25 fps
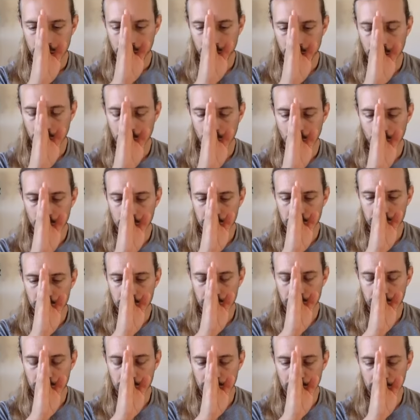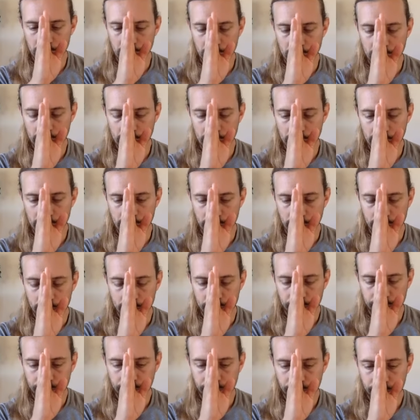Emotions are aligning.
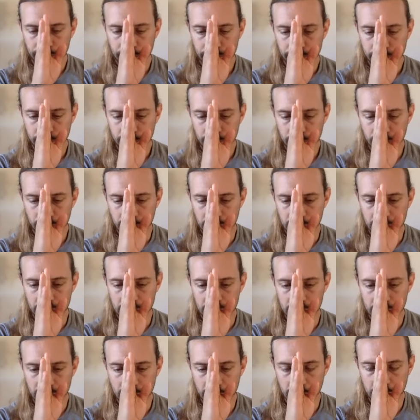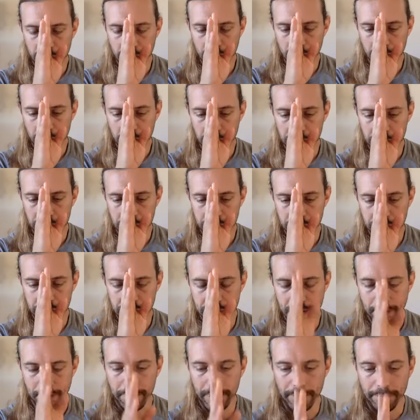And the subconscious is
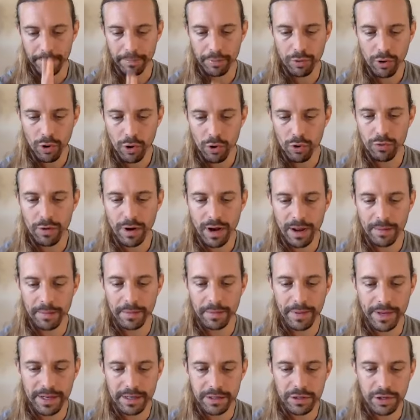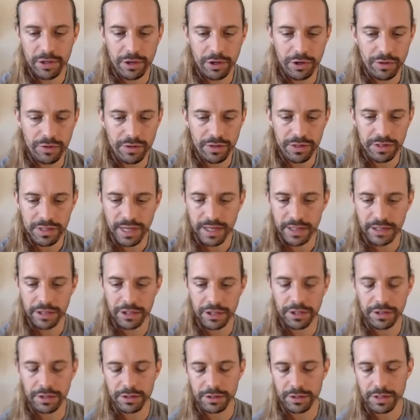now being programmed based on your
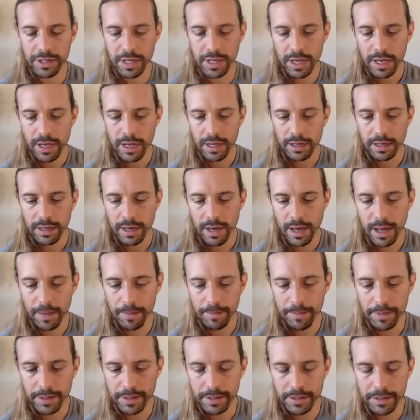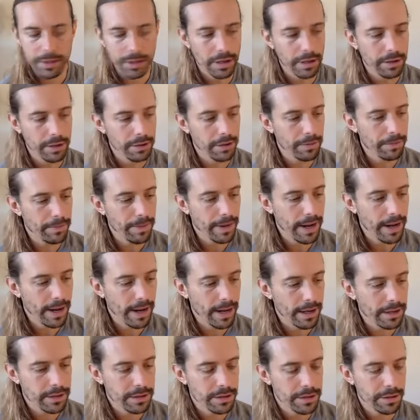intentions, not based on your
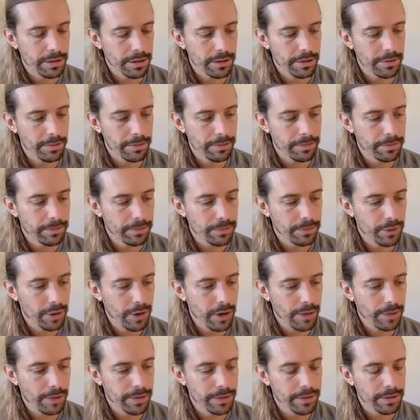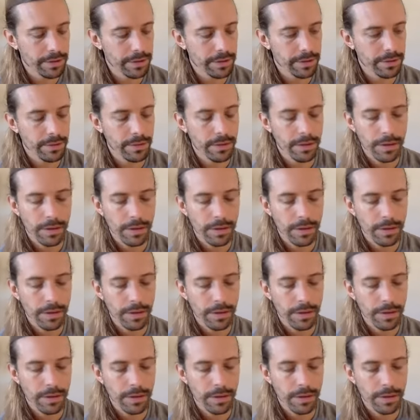past and your traumas.